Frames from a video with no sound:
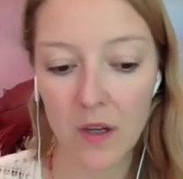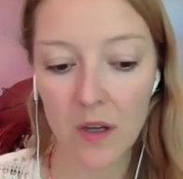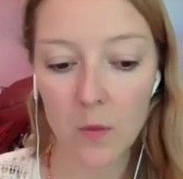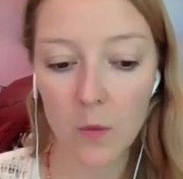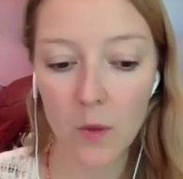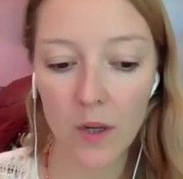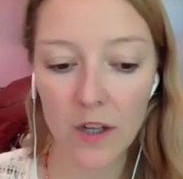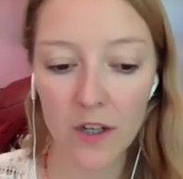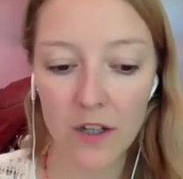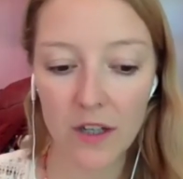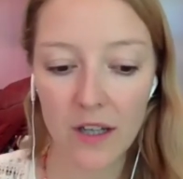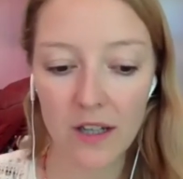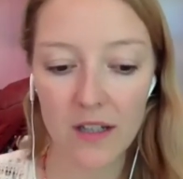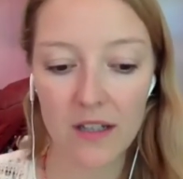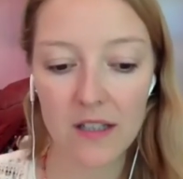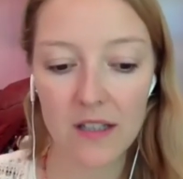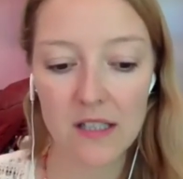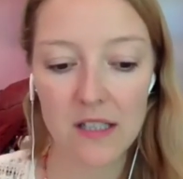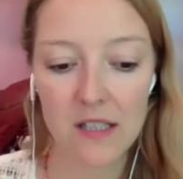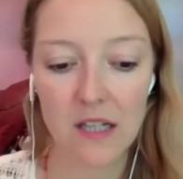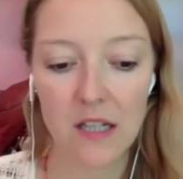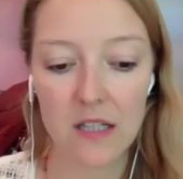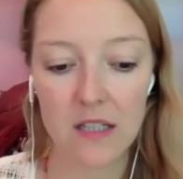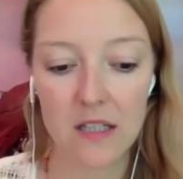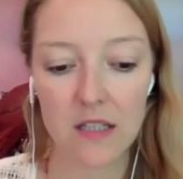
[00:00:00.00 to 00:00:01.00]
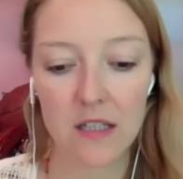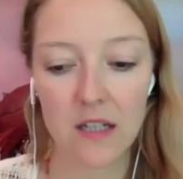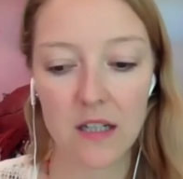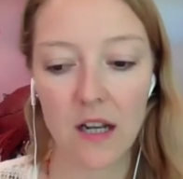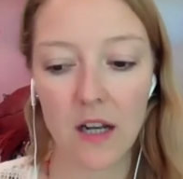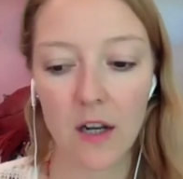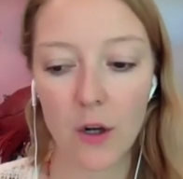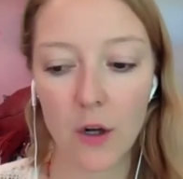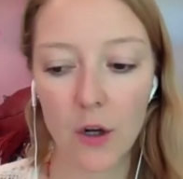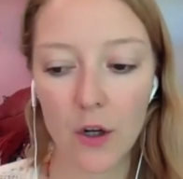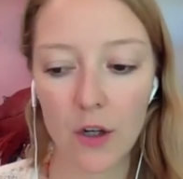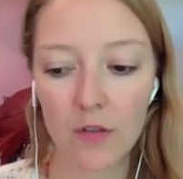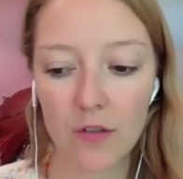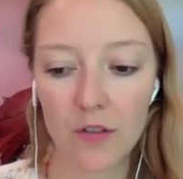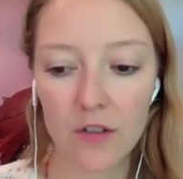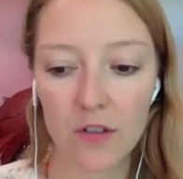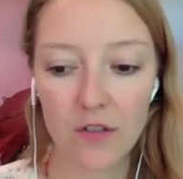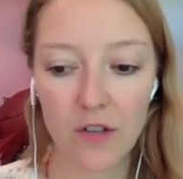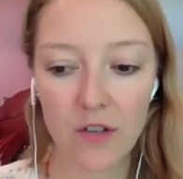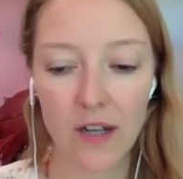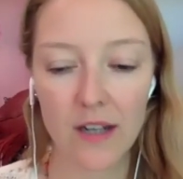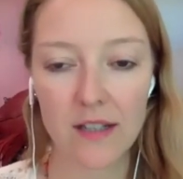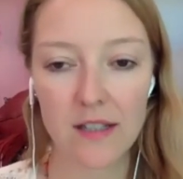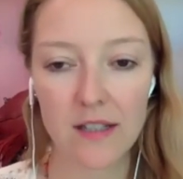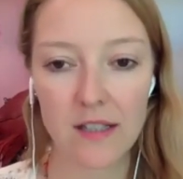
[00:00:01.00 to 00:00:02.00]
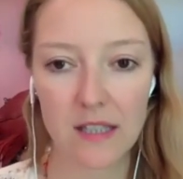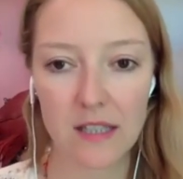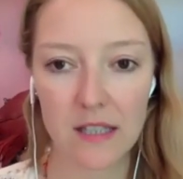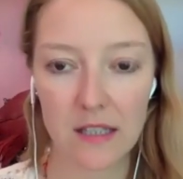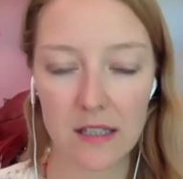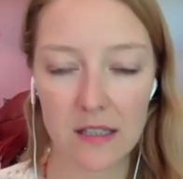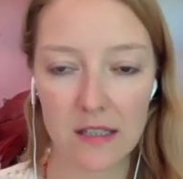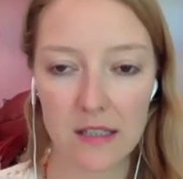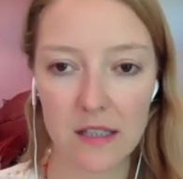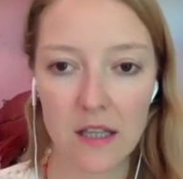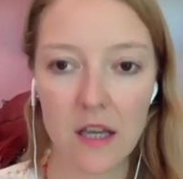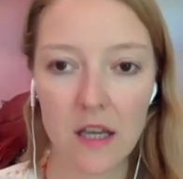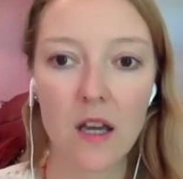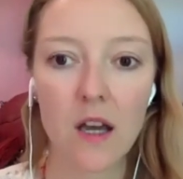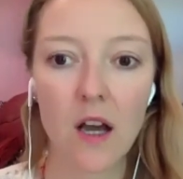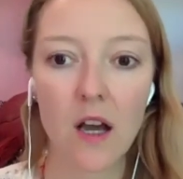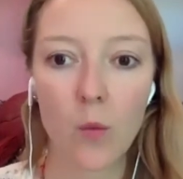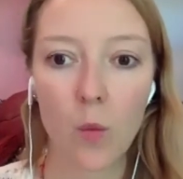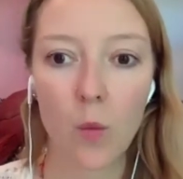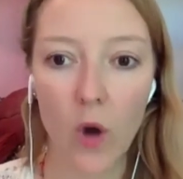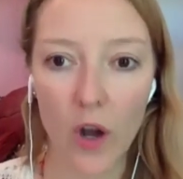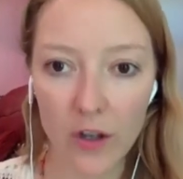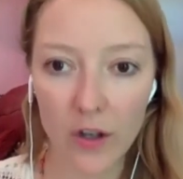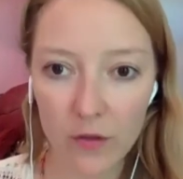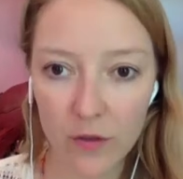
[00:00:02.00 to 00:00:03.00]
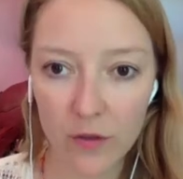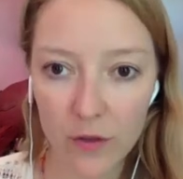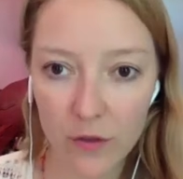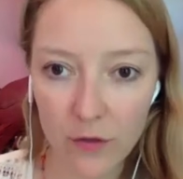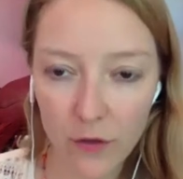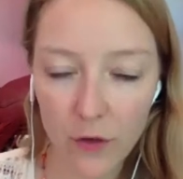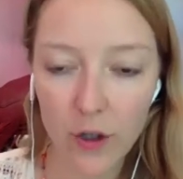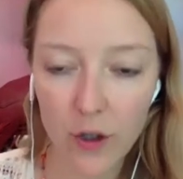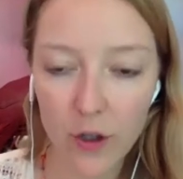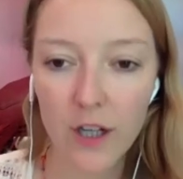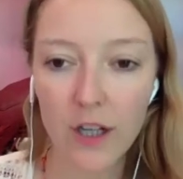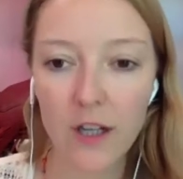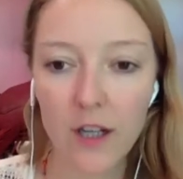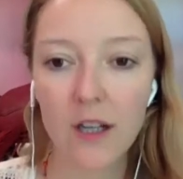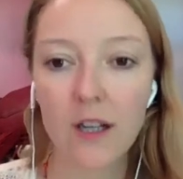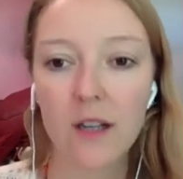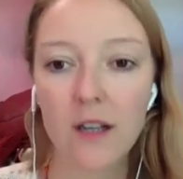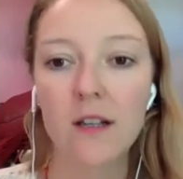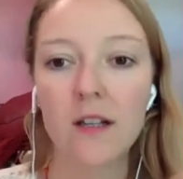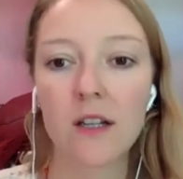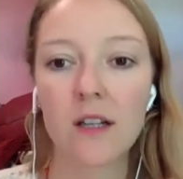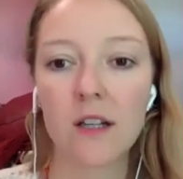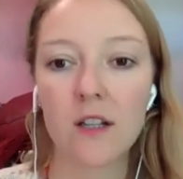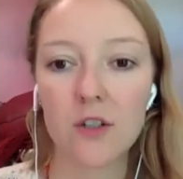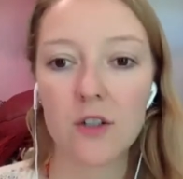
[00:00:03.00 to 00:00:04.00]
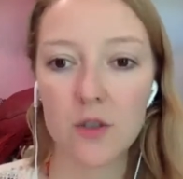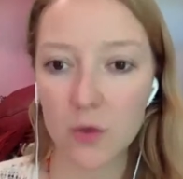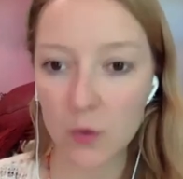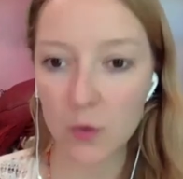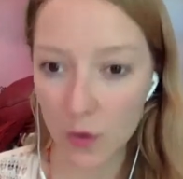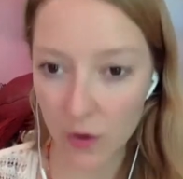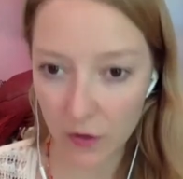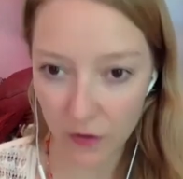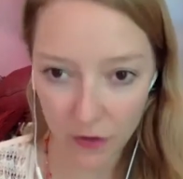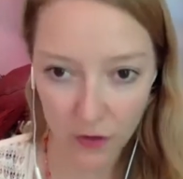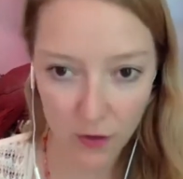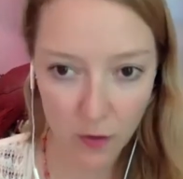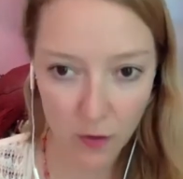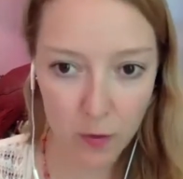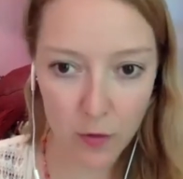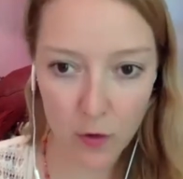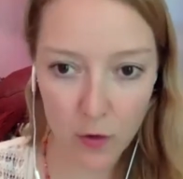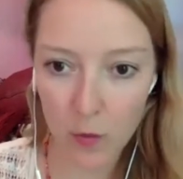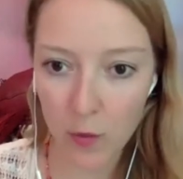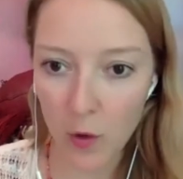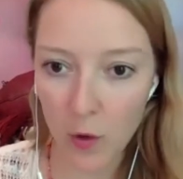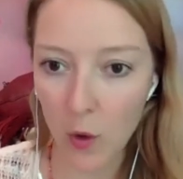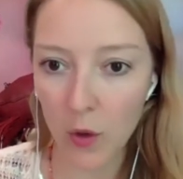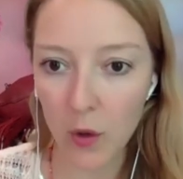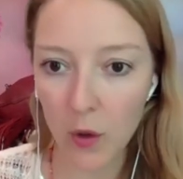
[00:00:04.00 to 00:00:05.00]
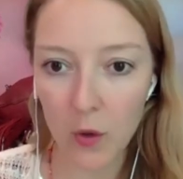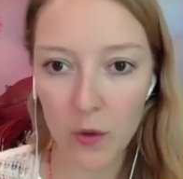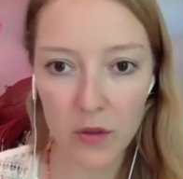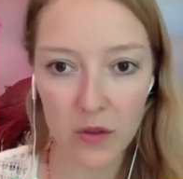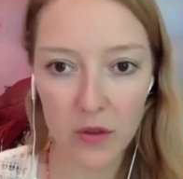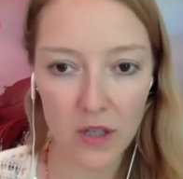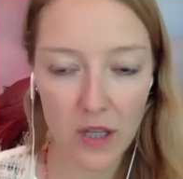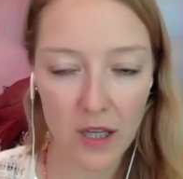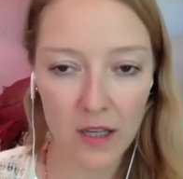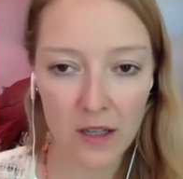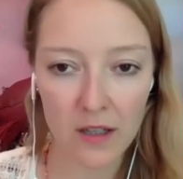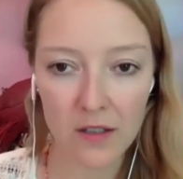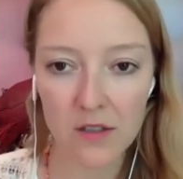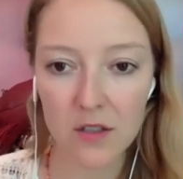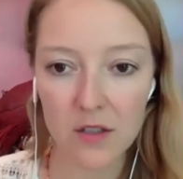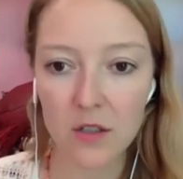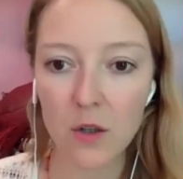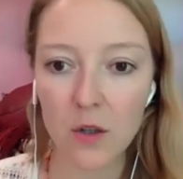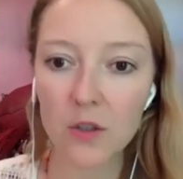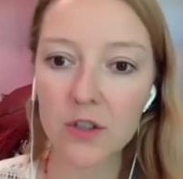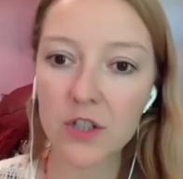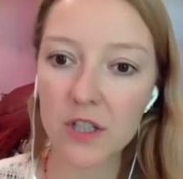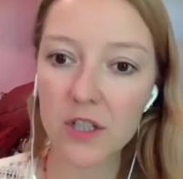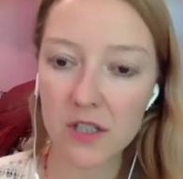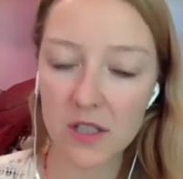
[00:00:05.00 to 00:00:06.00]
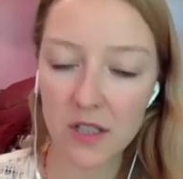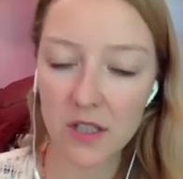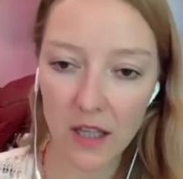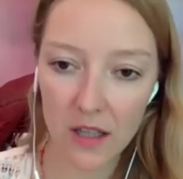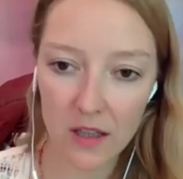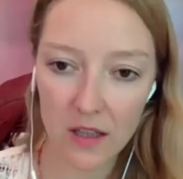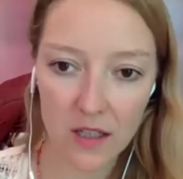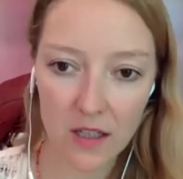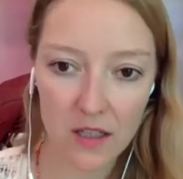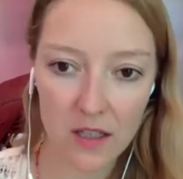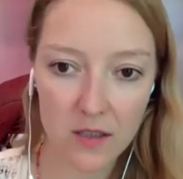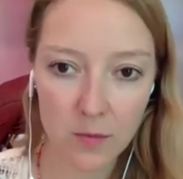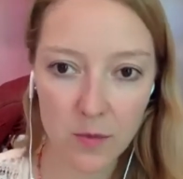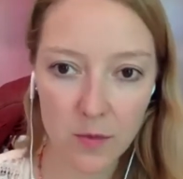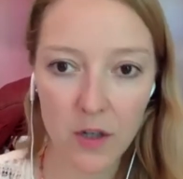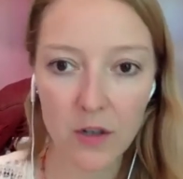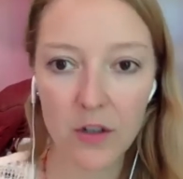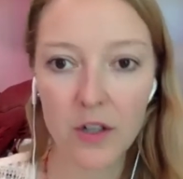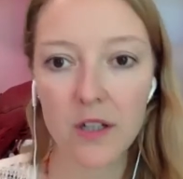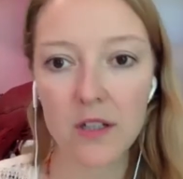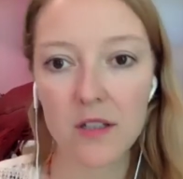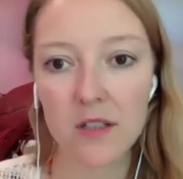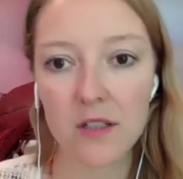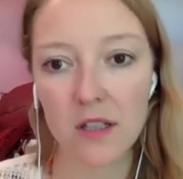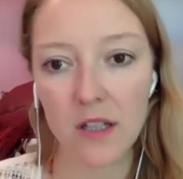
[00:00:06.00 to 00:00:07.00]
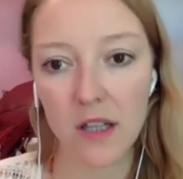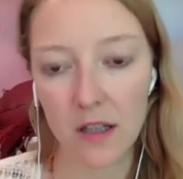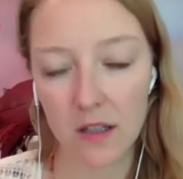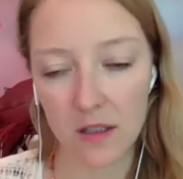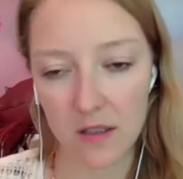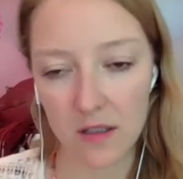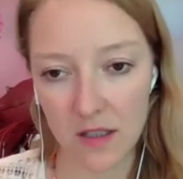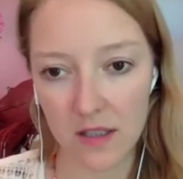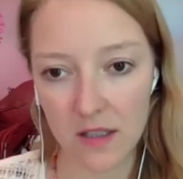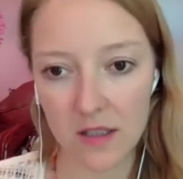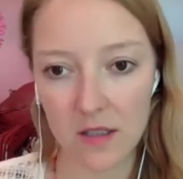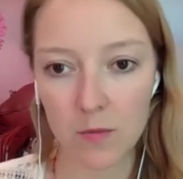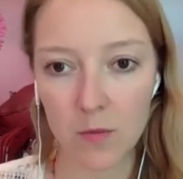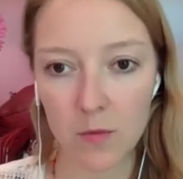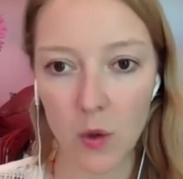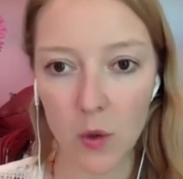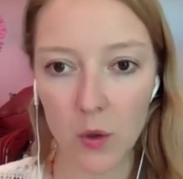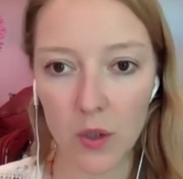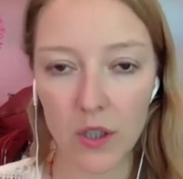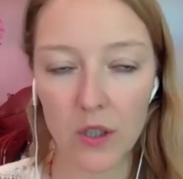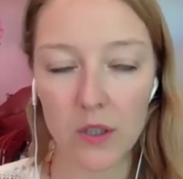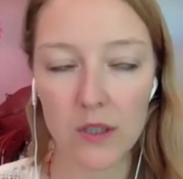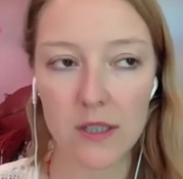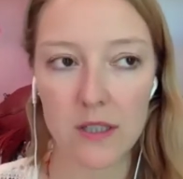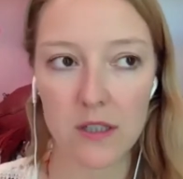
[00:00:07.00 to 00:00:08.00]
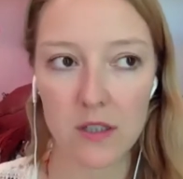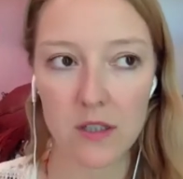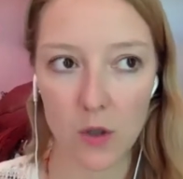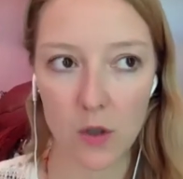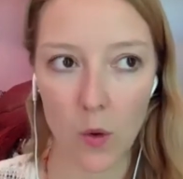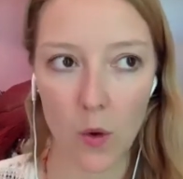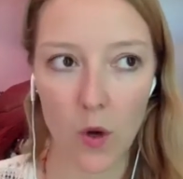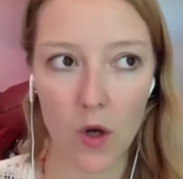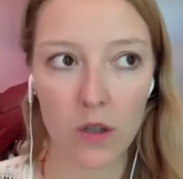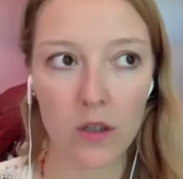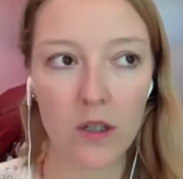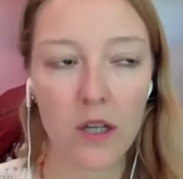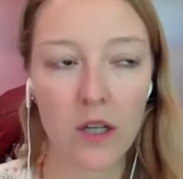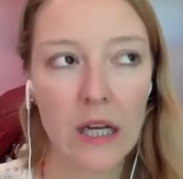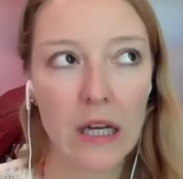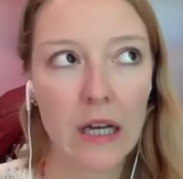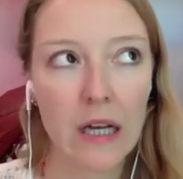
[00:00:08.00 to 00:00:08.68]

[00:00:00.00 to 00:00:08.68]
when you're getting started, a lot of advice says work for free, do a few pro bono things, you know, just to get the experience, to get the testimonials and so on.